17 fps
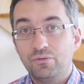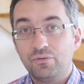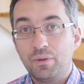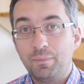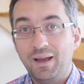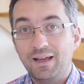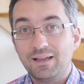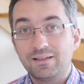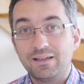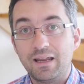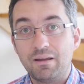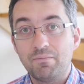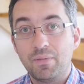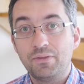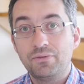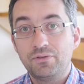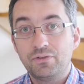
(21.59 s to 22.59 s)
over the past
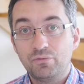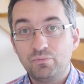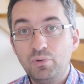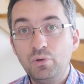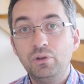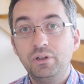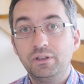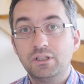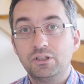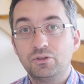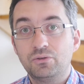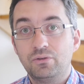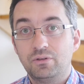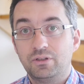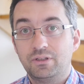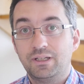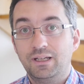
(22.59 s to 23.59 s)
8 months of pulling this
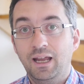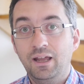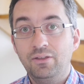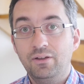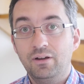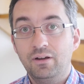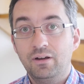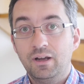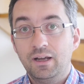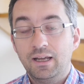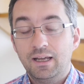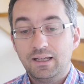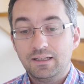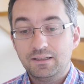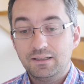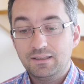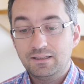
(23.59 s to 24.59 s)
course together
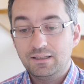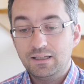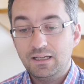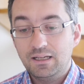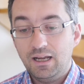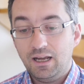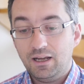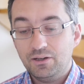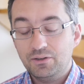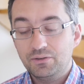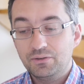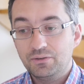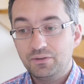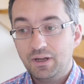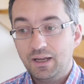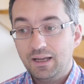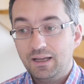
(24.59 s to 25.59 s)
to see
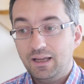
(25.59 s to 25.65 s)
how